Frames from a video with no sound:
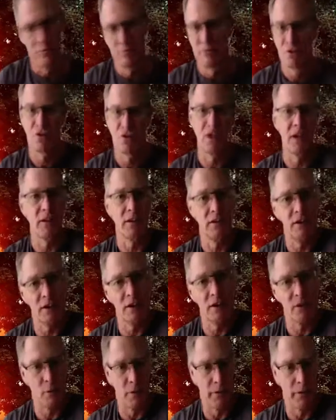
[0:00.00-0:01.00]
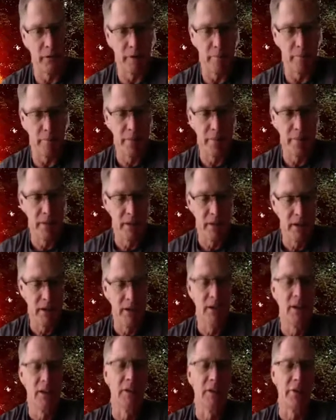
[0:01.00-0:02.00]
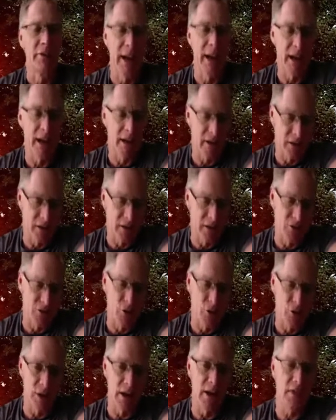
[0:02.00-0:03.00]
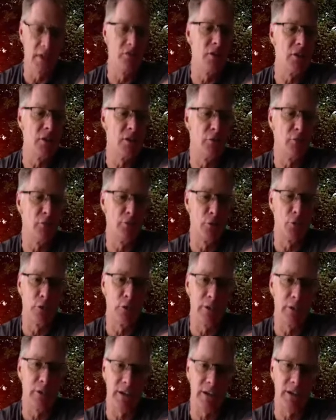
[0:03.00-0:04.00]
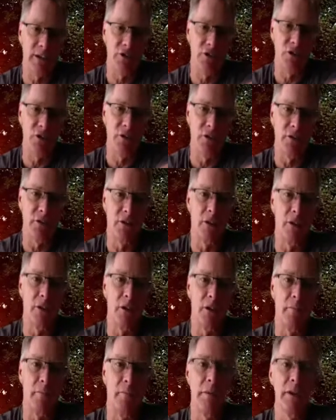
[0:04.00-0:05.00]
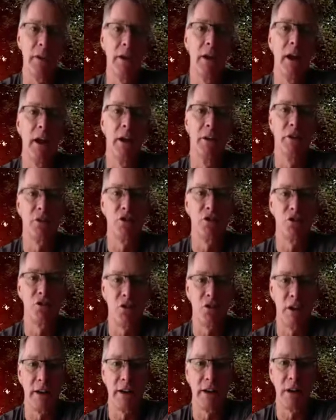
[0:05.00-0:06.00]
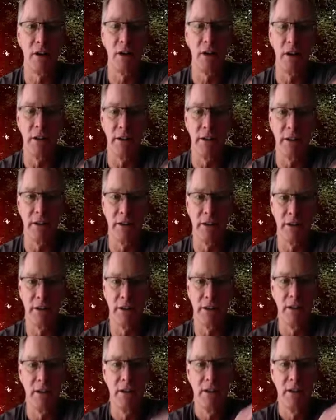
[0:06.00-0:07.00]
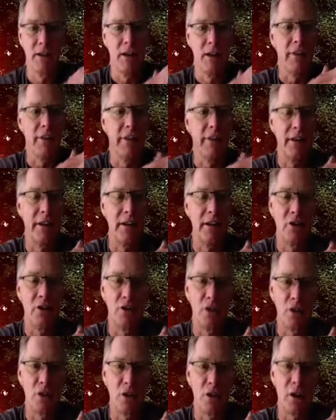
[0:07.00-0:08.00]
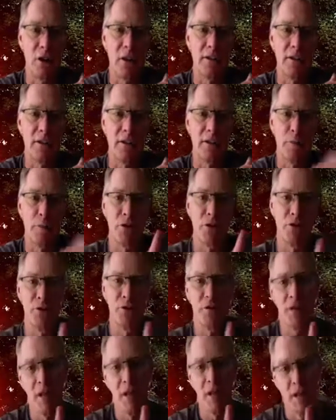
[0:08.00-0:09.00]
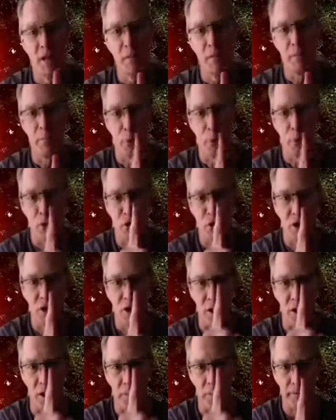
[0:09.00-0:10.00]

Check the other one then. If that is okay, and you get a full extension of the arm, and it's straight out like this, then you could ask the person, push up.